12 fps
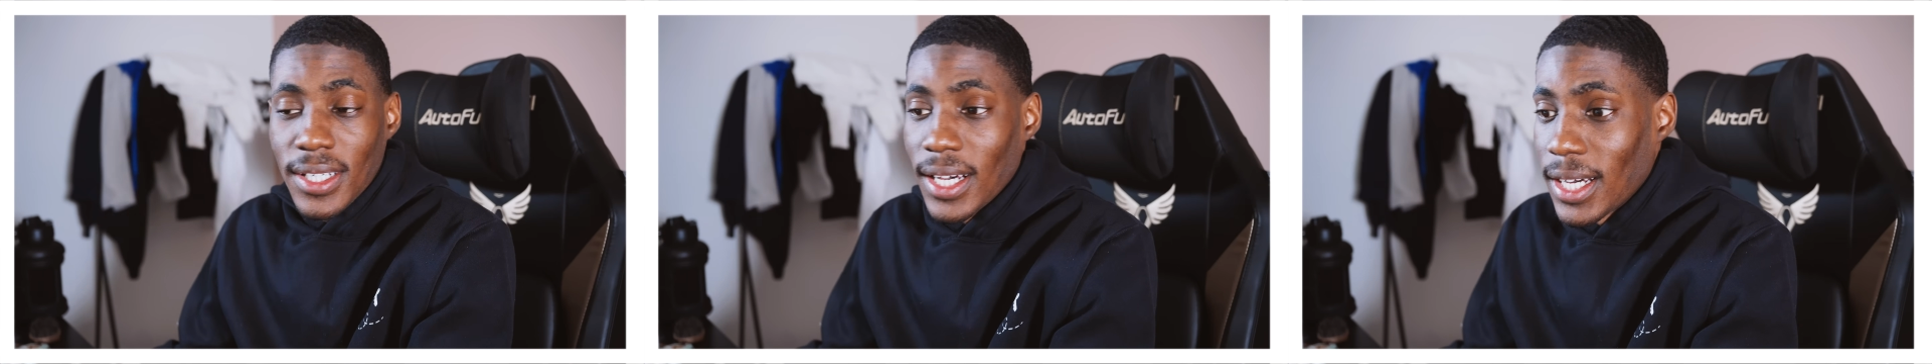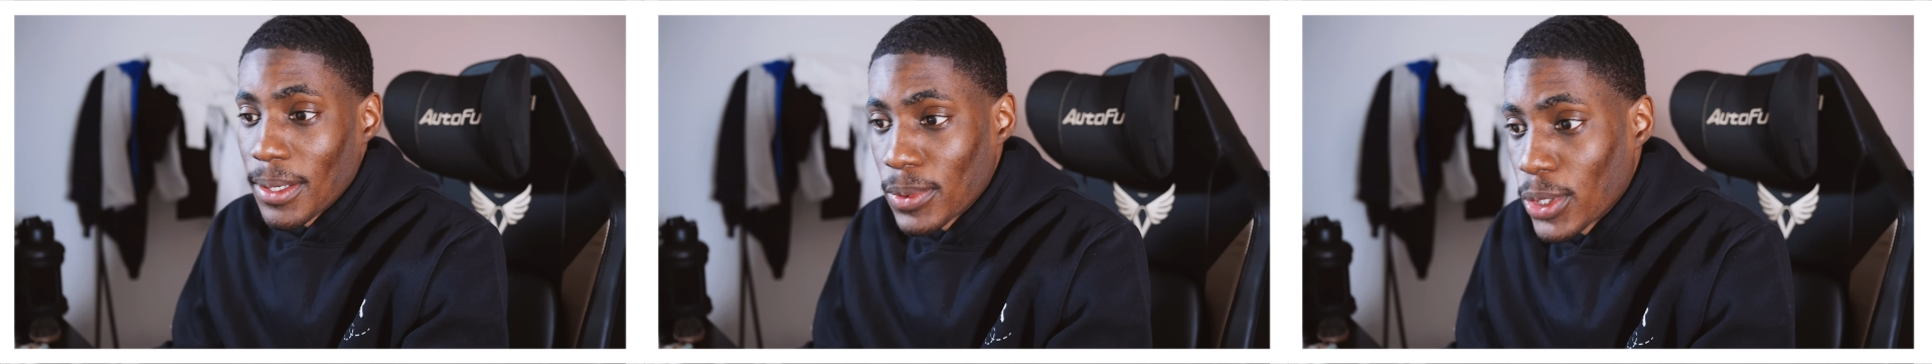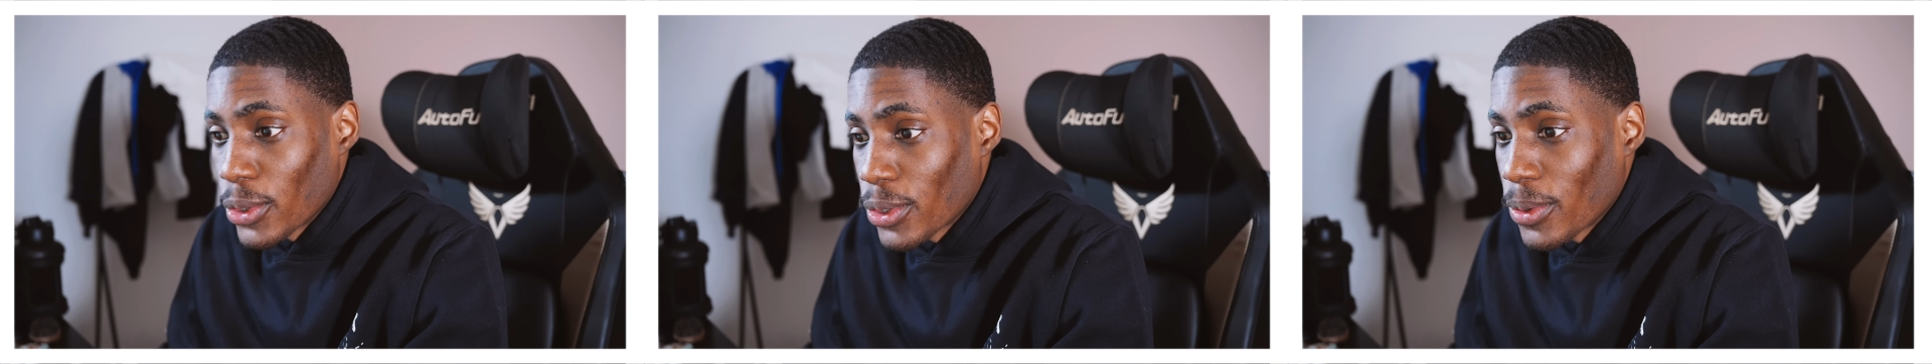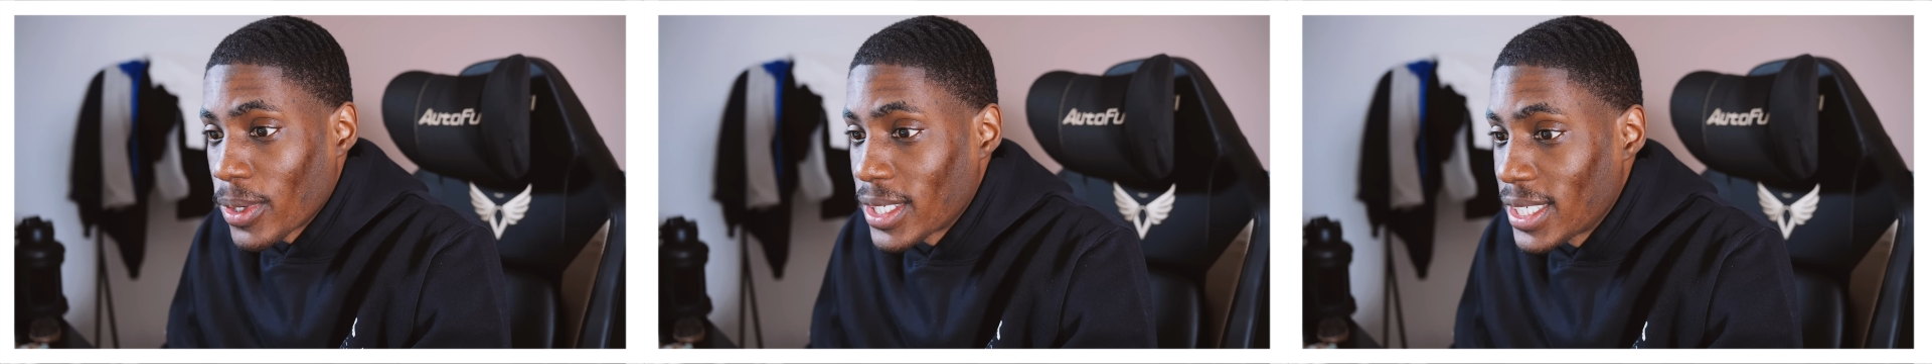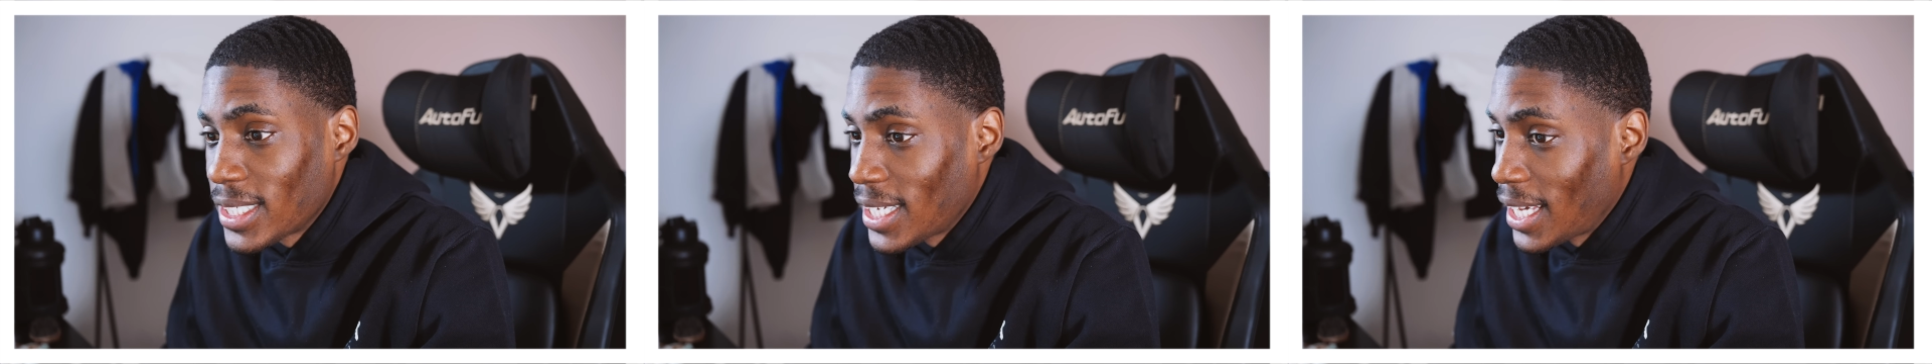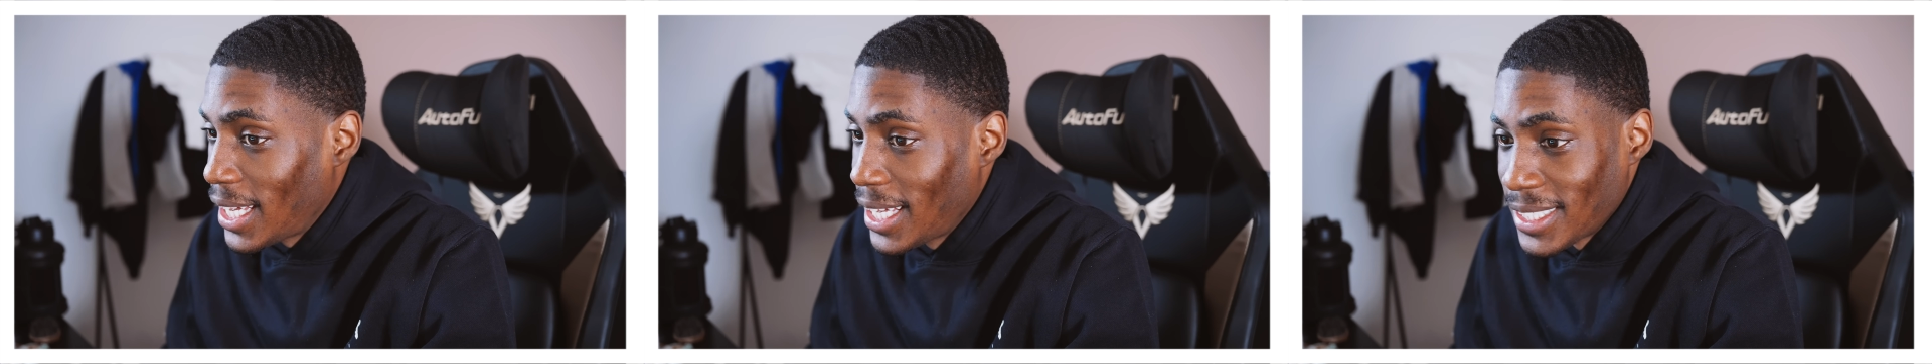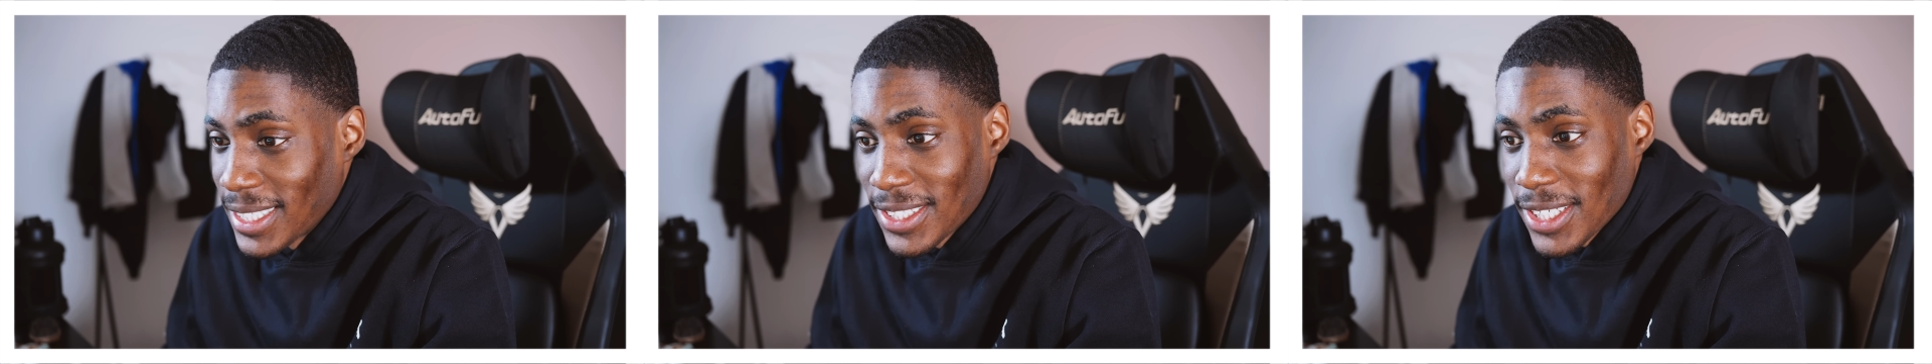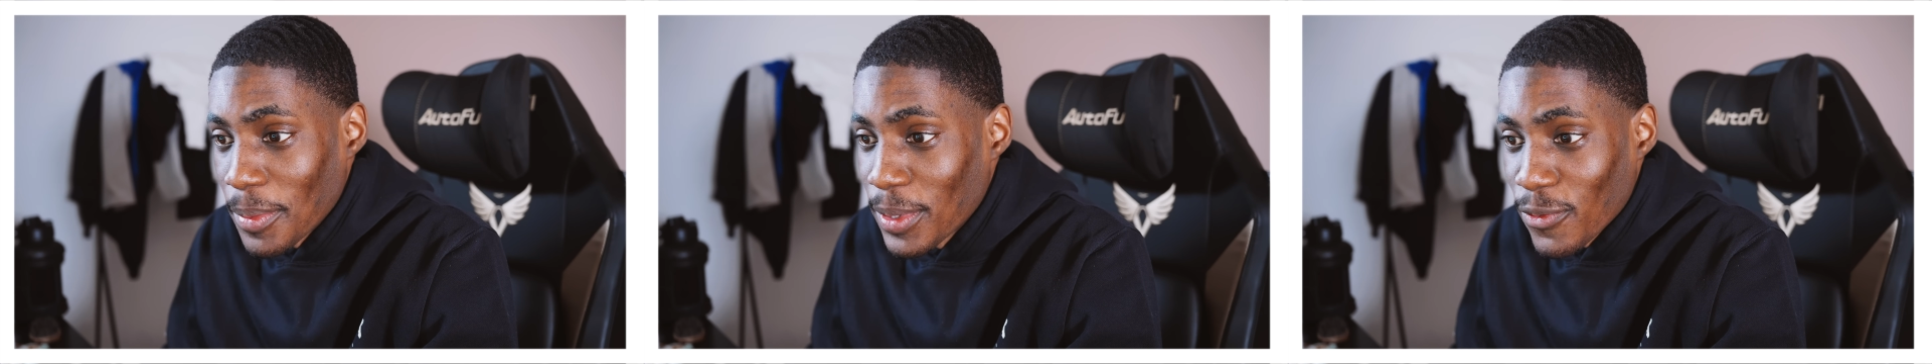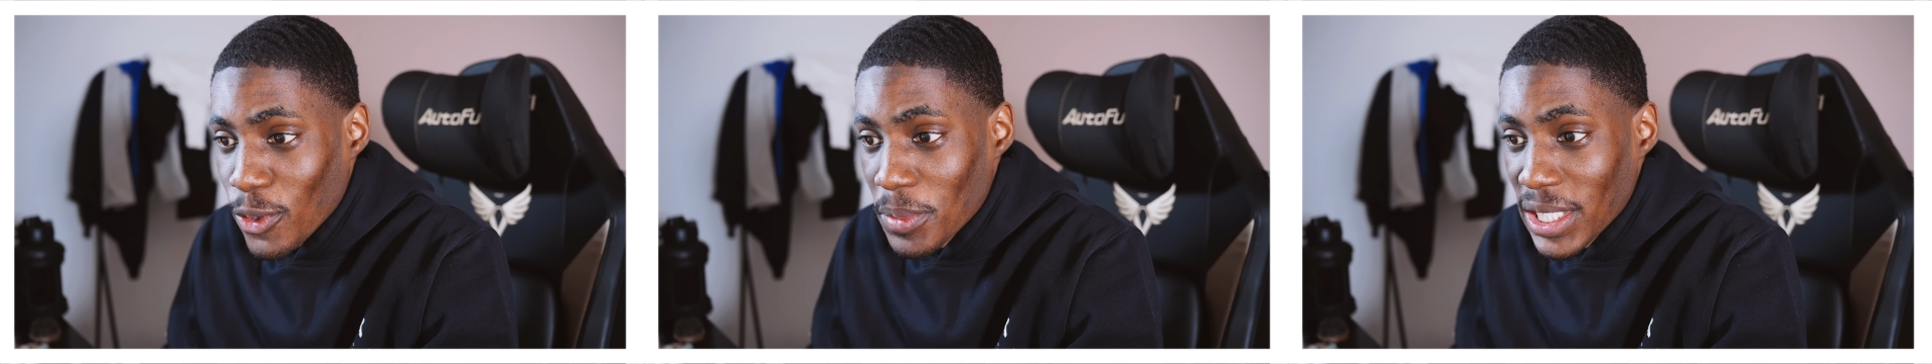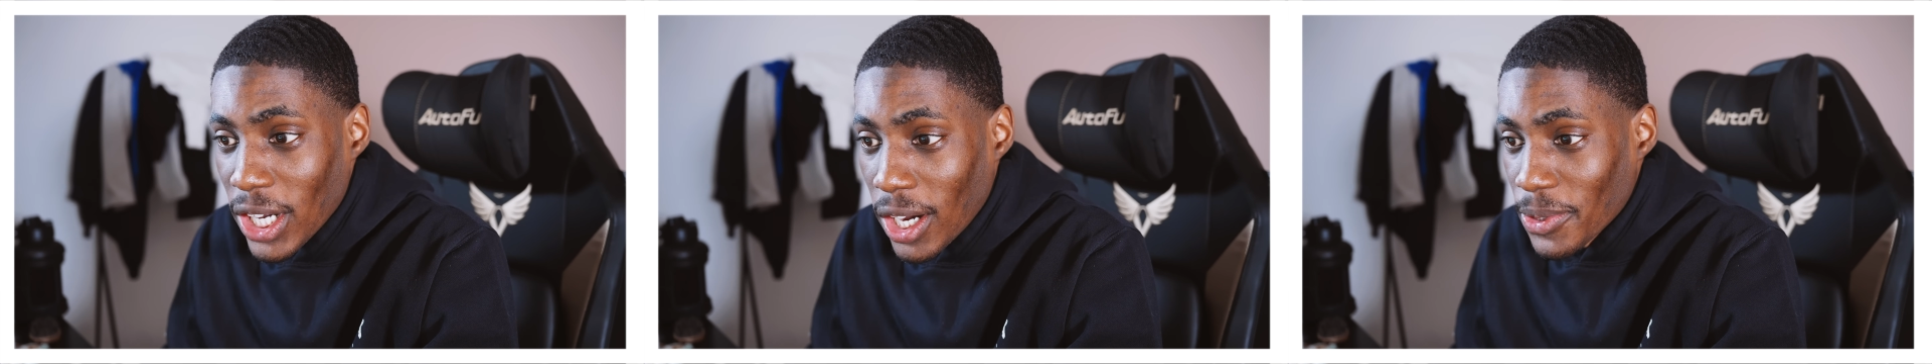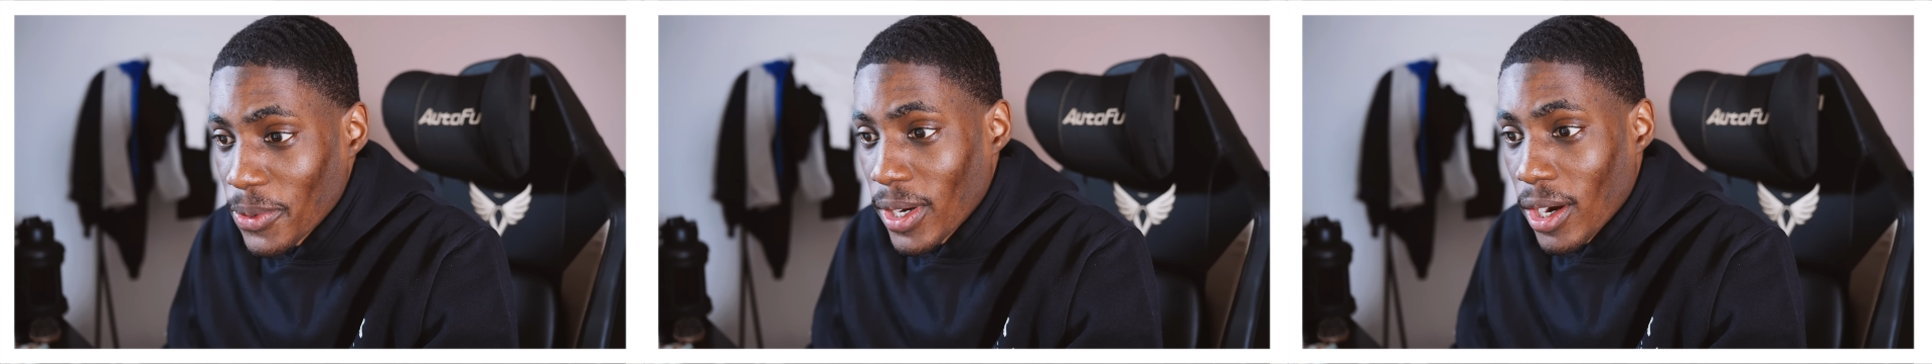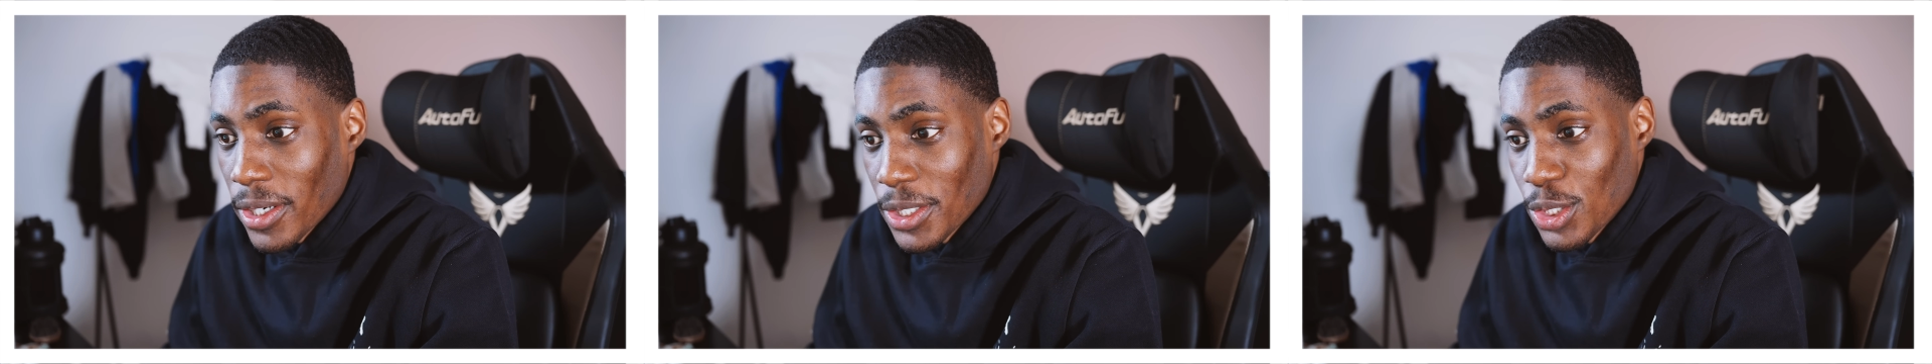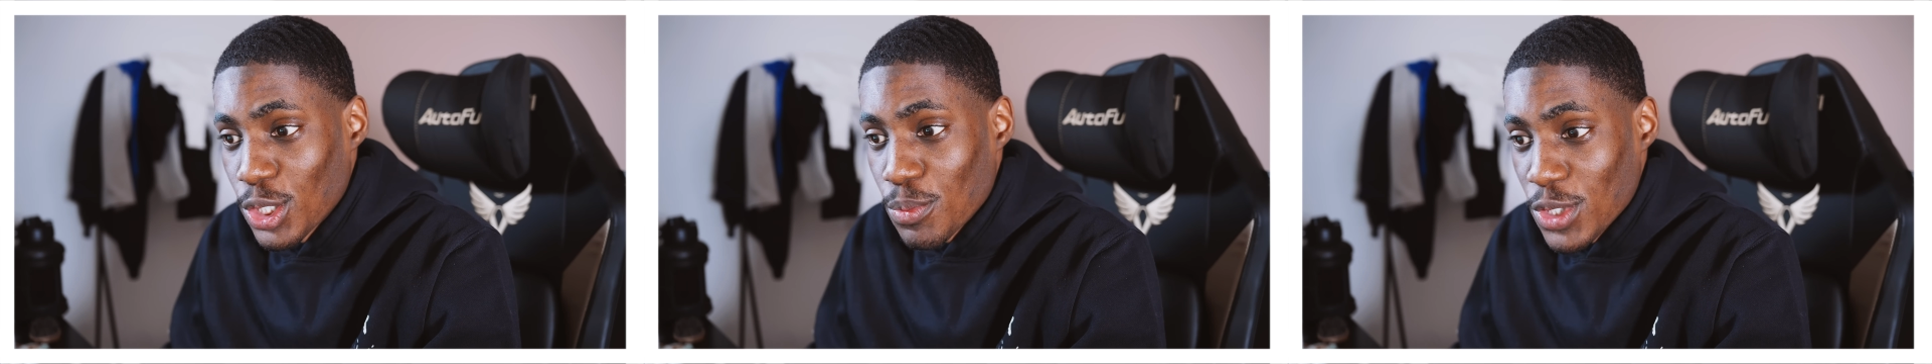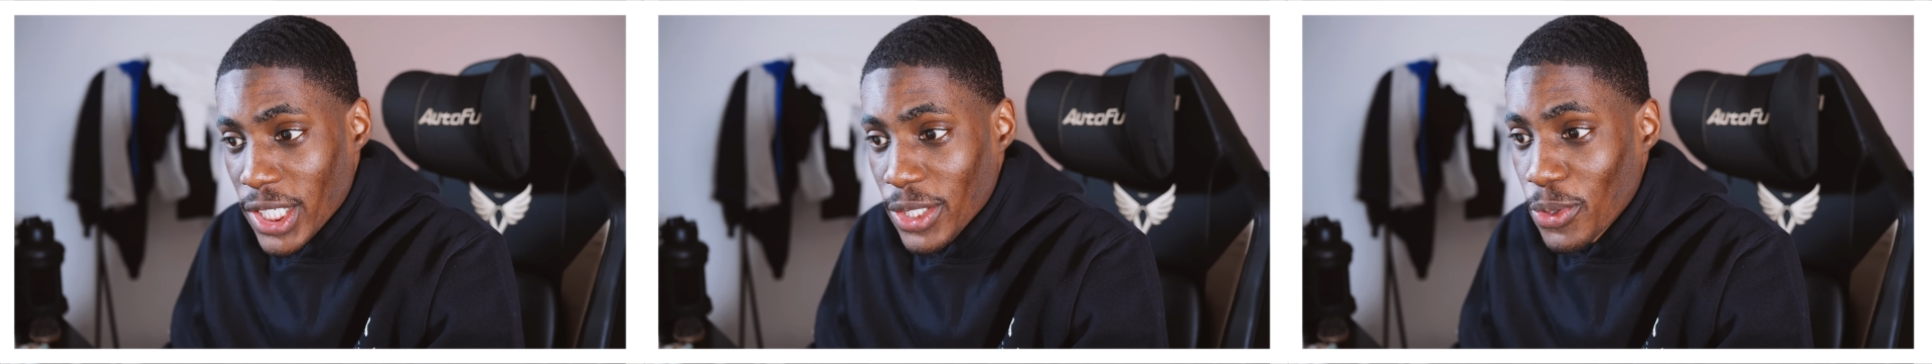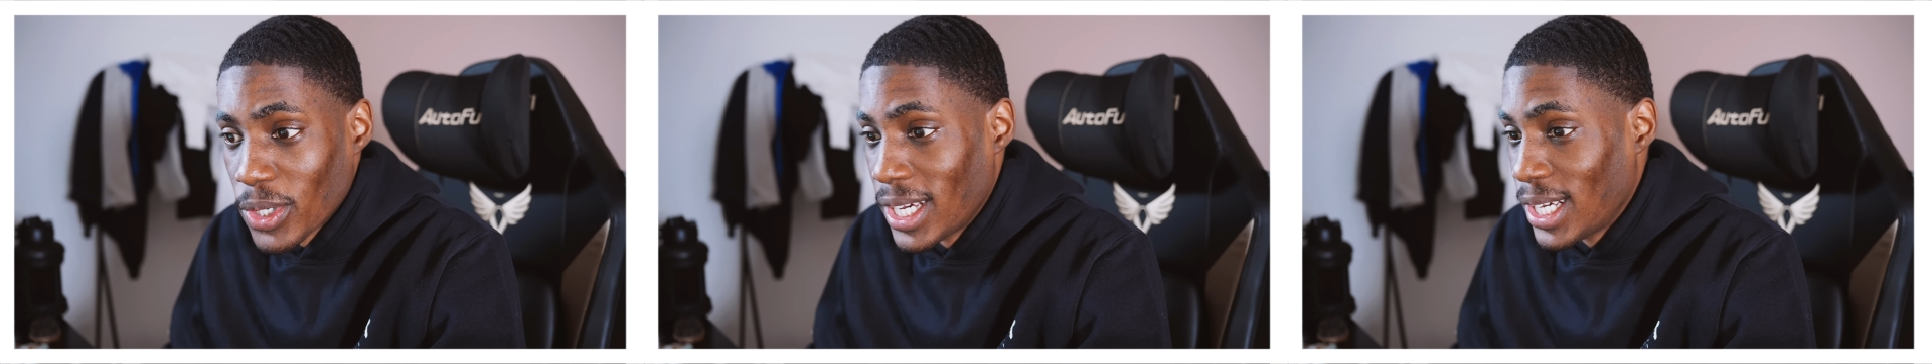logo on it and it's coming from the Auto Car YouTube channel.